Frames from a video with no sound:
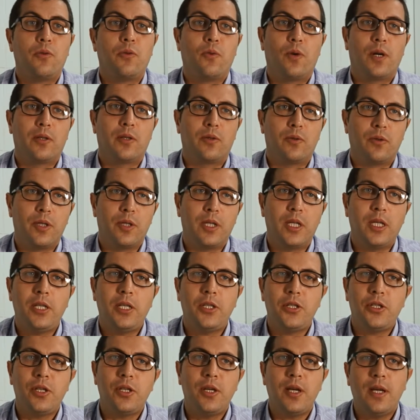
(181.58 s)
want to
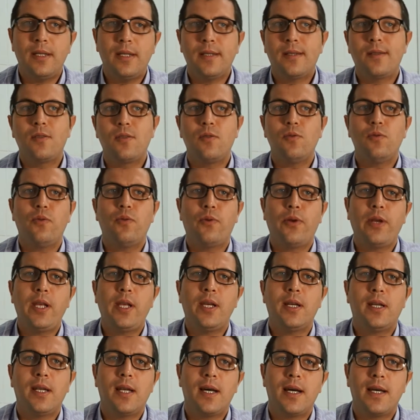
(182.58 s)
teach, and soon
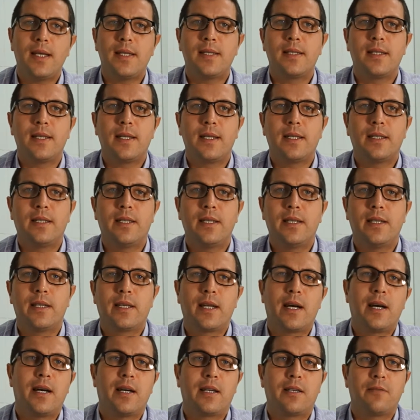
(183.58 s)
realize that there
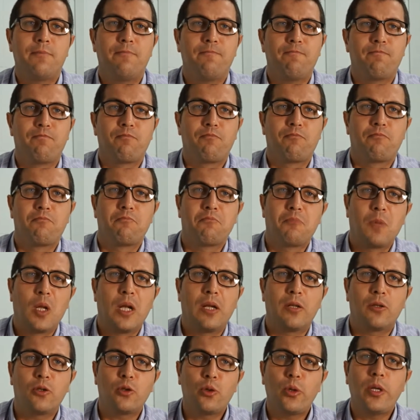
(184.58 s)
are
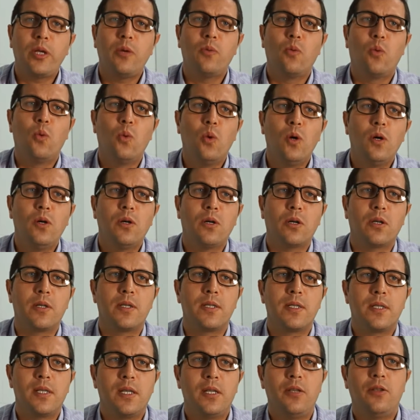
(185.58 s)
3
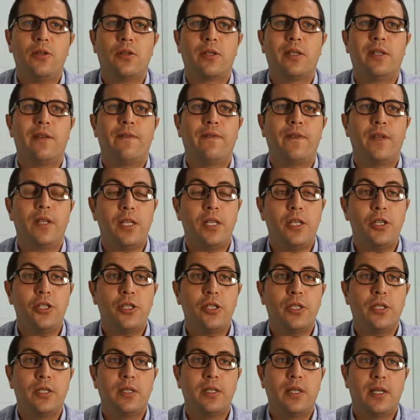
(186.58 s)
words in your
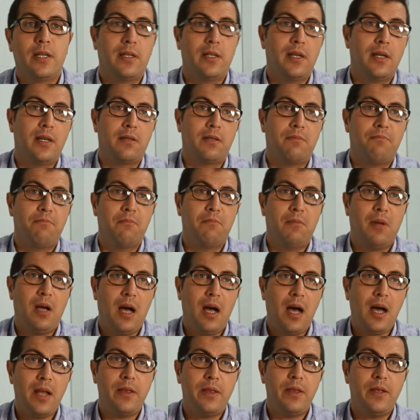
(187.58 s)
definition that are
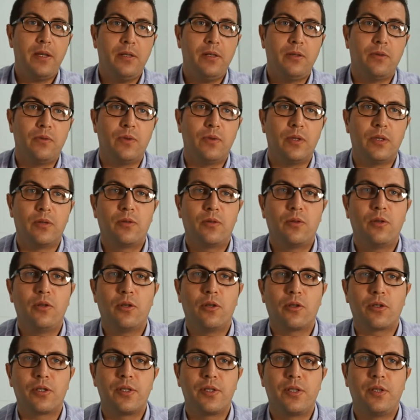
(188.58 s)
unknown to
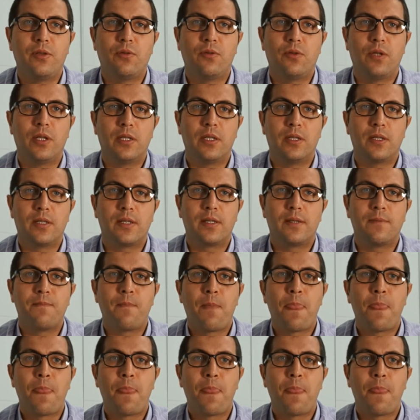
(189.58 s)
your students,